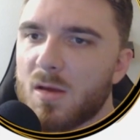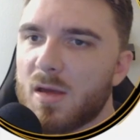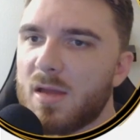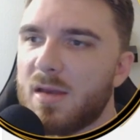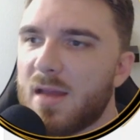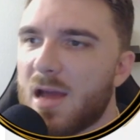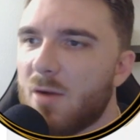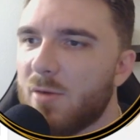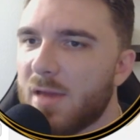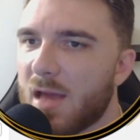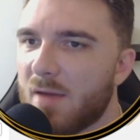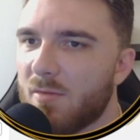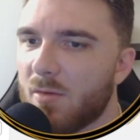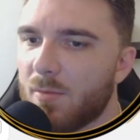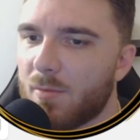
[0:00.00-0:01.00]
Okay, now we
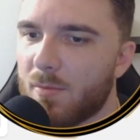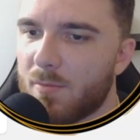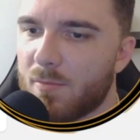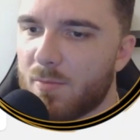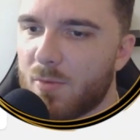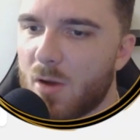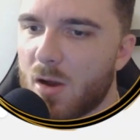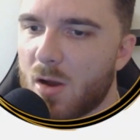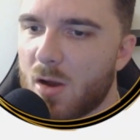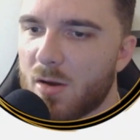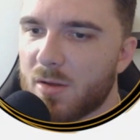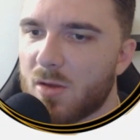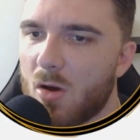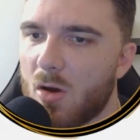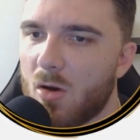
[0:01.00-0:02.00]
have our
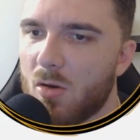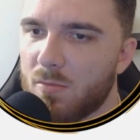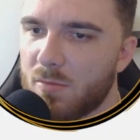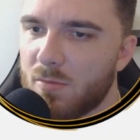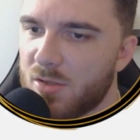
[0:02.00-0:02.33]
product all